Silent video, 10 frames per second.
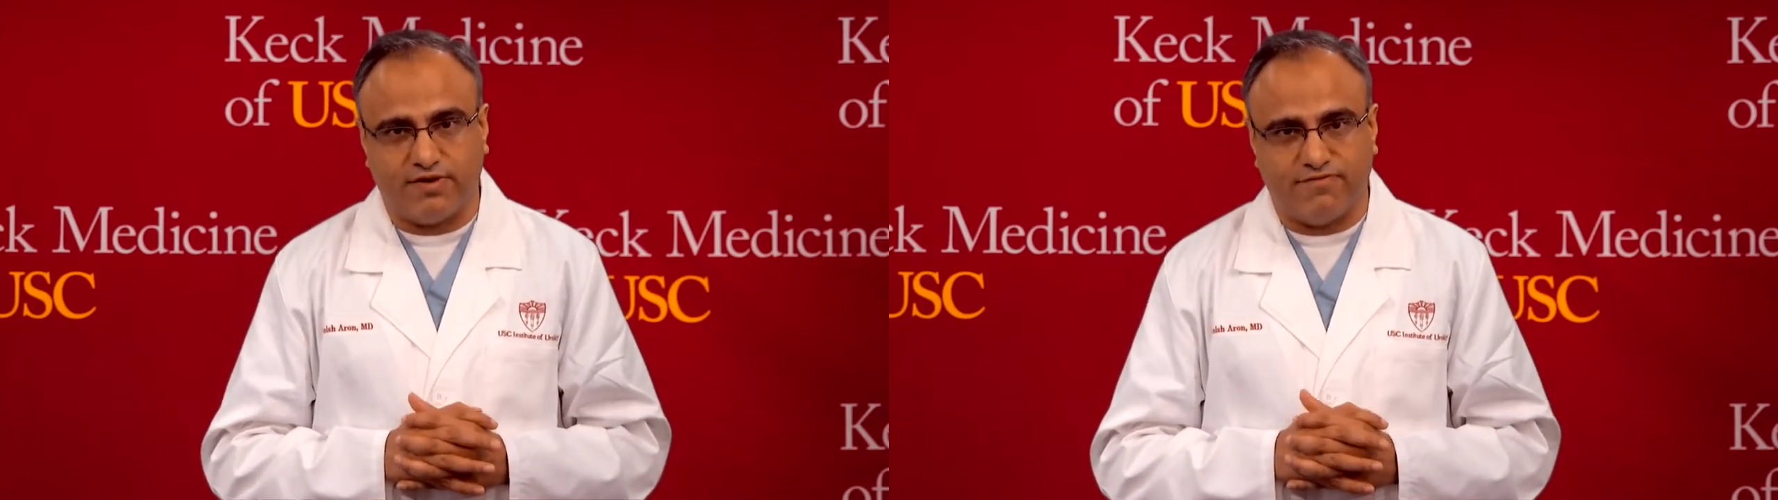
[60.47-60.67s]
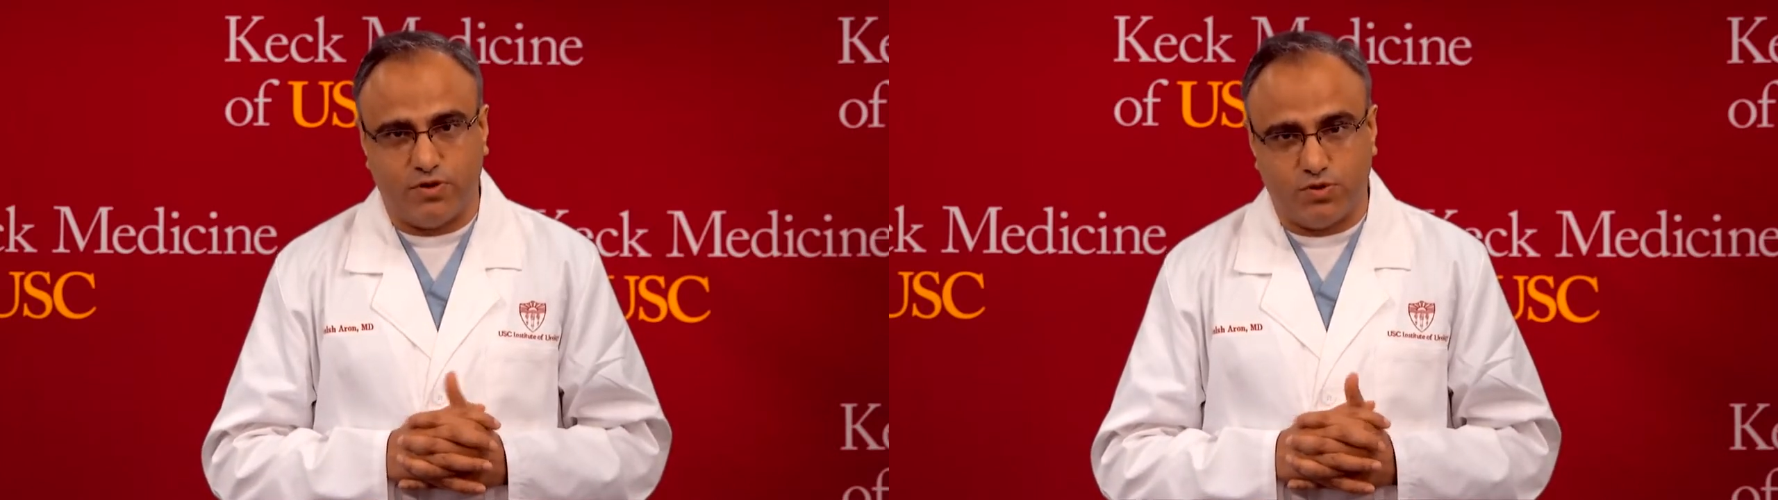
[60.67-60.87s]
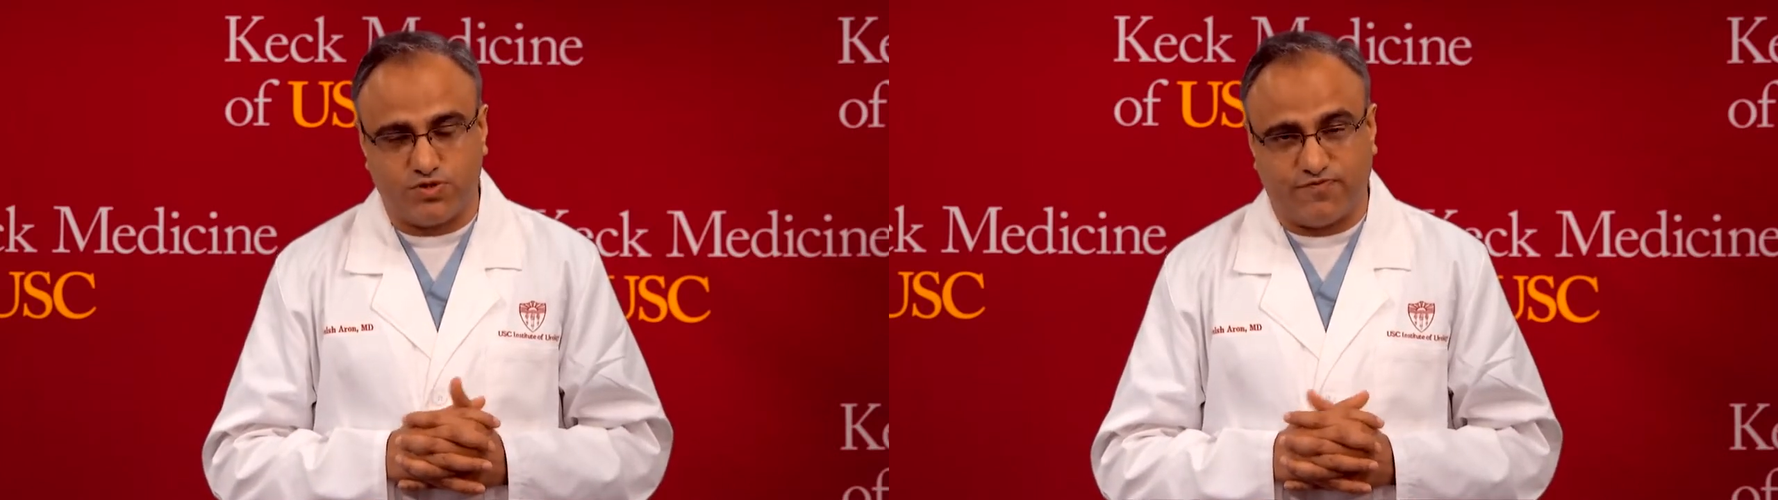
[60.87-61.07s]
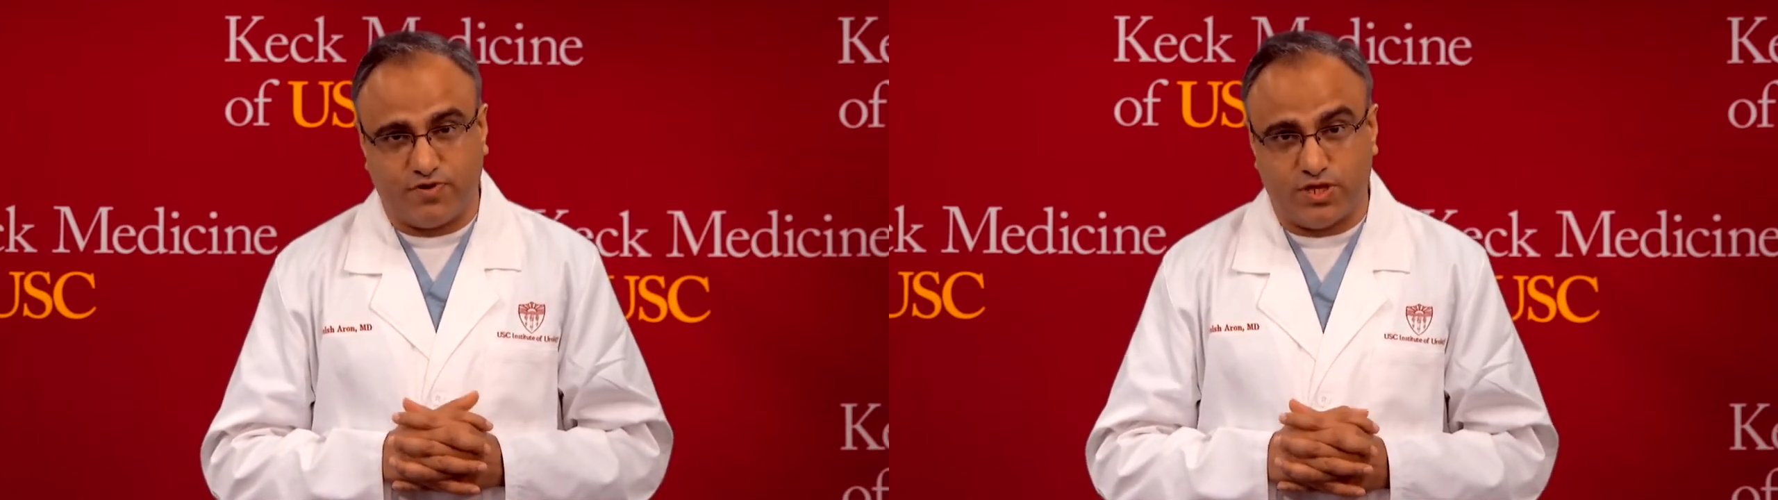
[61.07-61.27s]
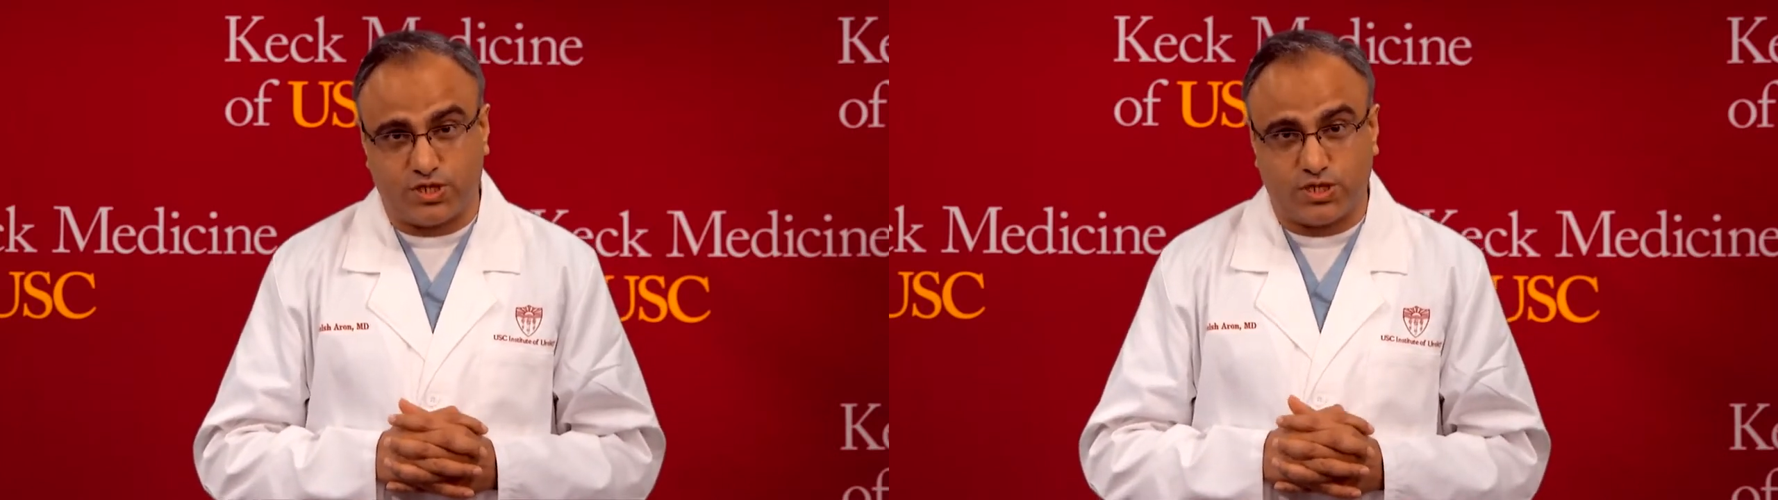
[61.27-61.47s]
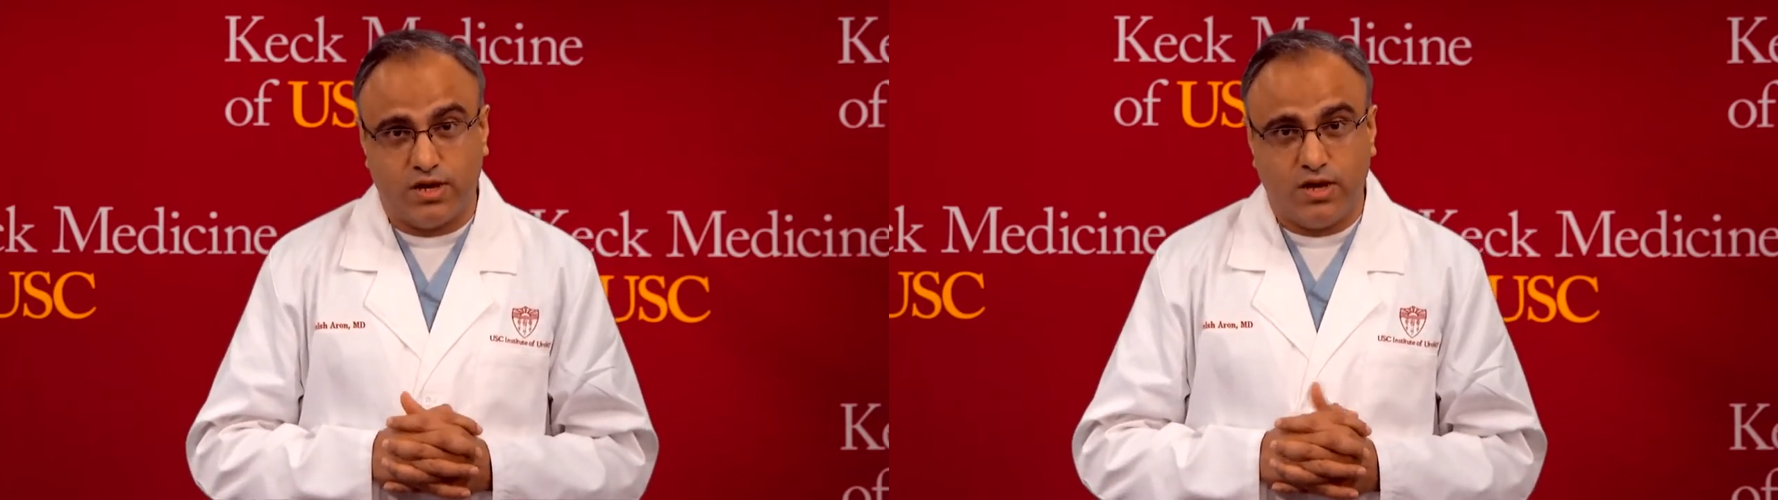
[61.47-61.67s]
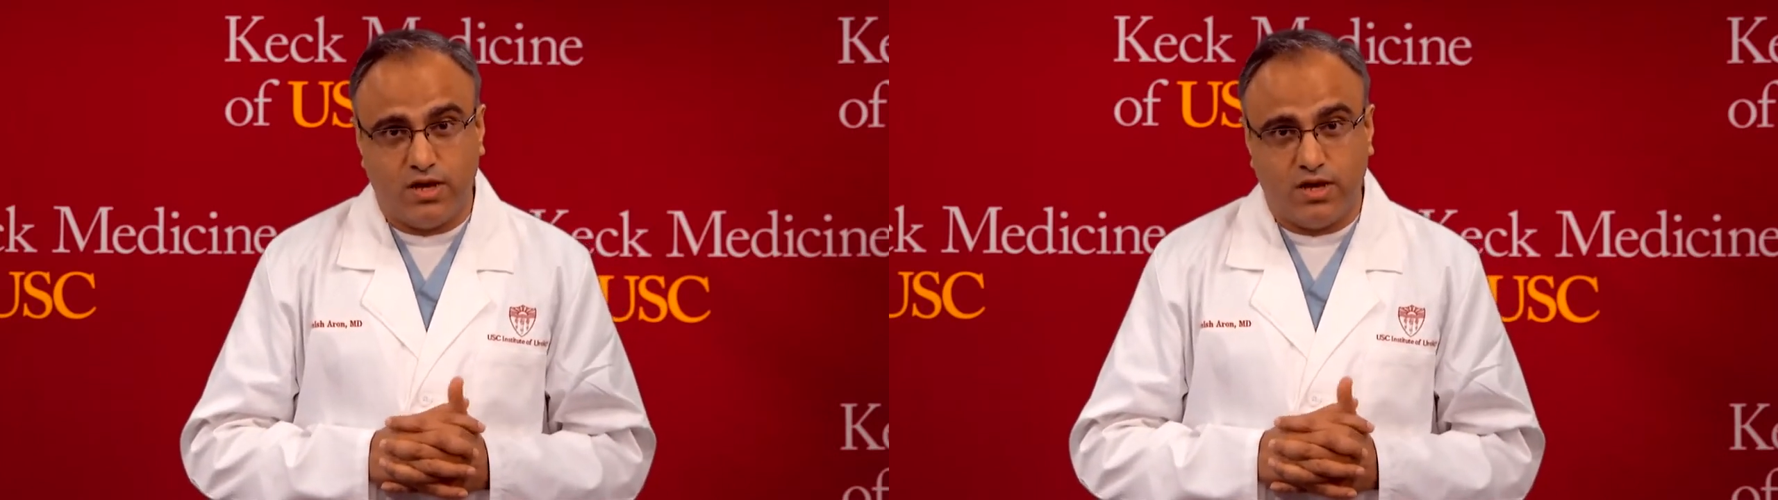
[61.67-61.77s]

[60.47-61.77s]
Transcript: that we use for this